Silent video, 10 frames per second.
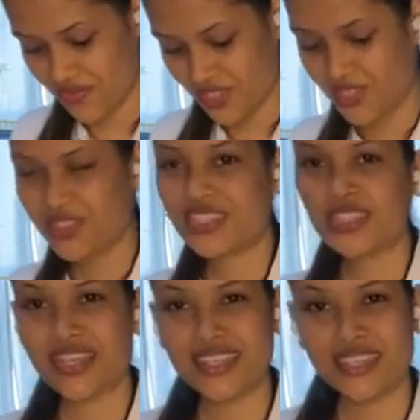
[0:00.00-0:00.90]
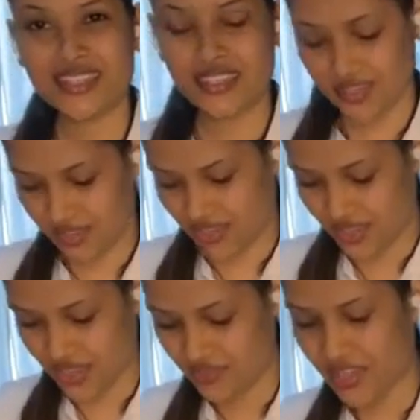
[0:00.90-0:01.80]
use sliced
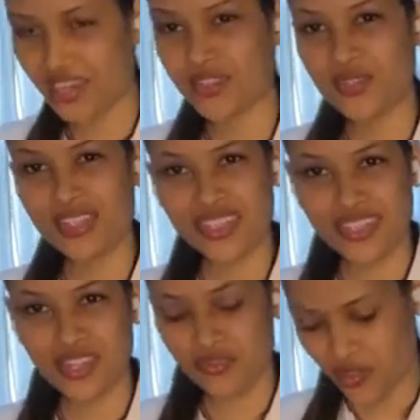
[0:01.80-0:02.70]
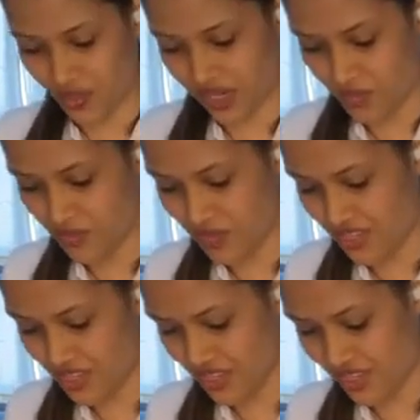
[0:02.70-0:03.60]
avocados instead of the
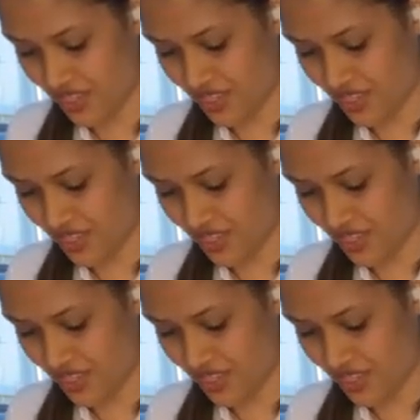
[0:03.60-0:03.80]
guacamole.